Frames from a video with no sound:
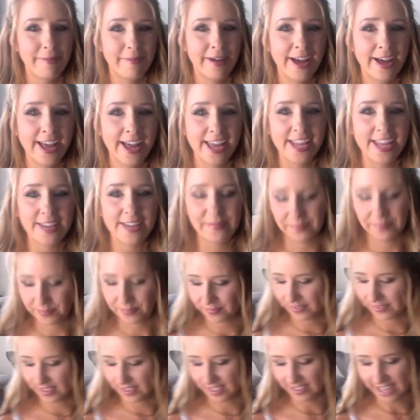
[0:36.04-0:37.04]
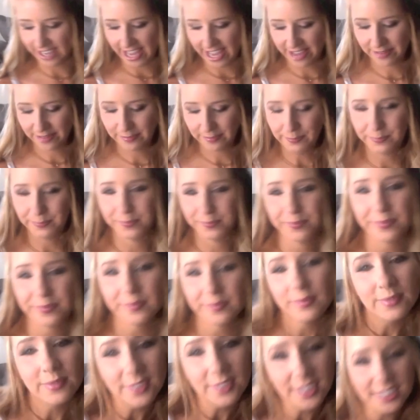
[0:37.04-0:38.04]
bye. Okay.
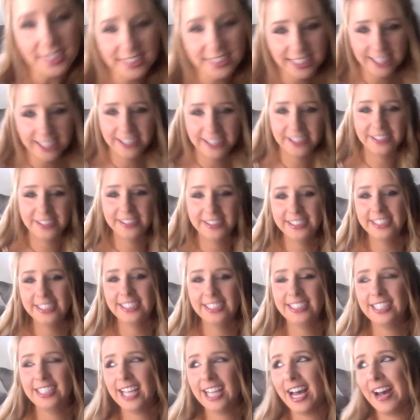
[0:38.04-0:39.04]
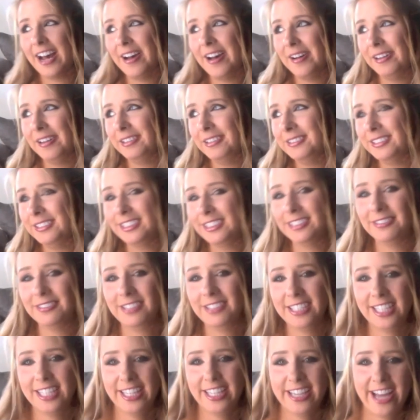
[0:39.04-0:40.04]
So, um, I uh, just
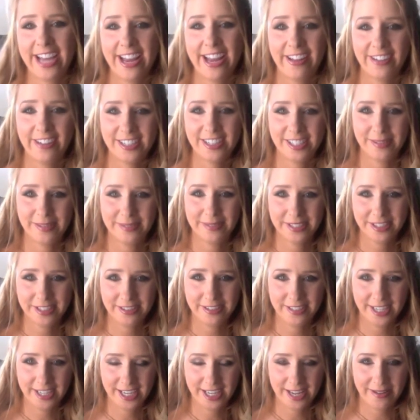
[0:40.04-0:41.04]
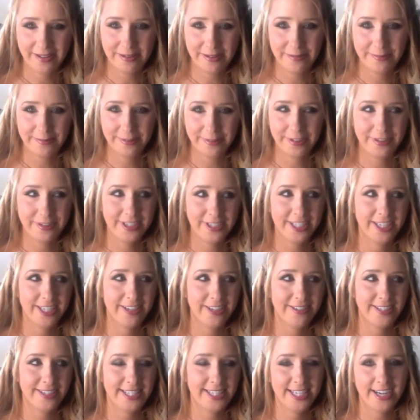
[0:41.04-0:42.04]
want to tell you how our summer's going. Um, we're going to
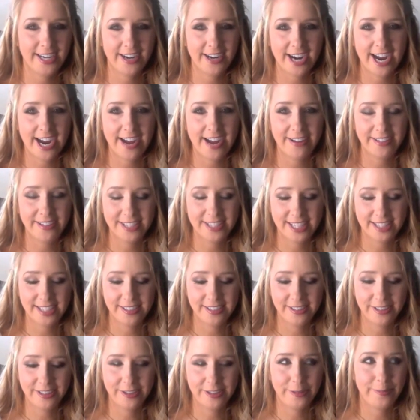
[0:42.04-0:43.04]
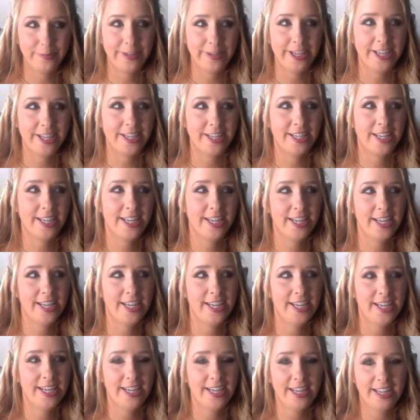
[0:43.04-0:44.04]
go see our house in a little bit.
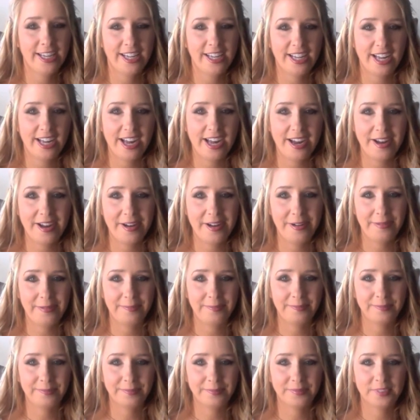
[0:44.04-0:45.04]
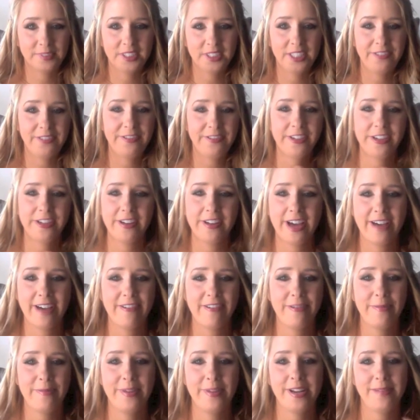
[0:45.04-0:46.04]
Um, if you
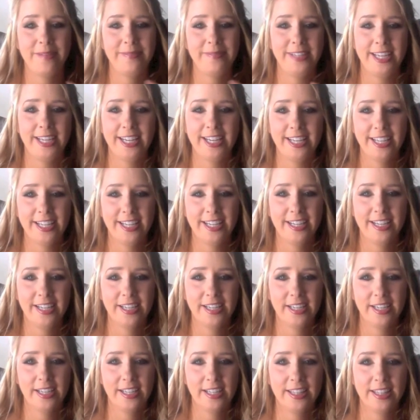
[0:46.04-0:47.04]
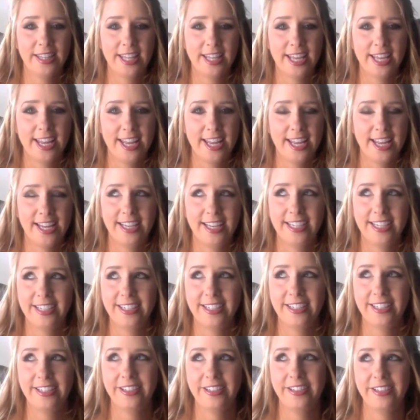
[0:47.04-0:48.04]
haven't been updated, then
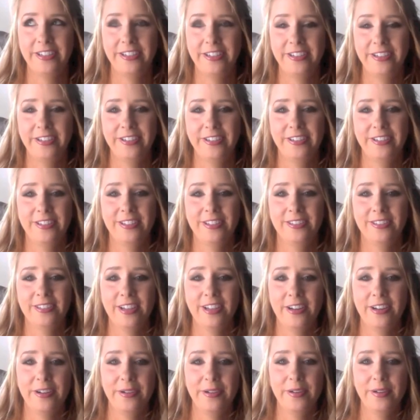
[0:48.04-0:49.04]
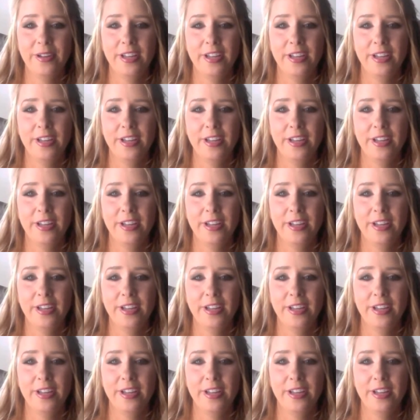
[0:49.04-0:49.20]
you don't know.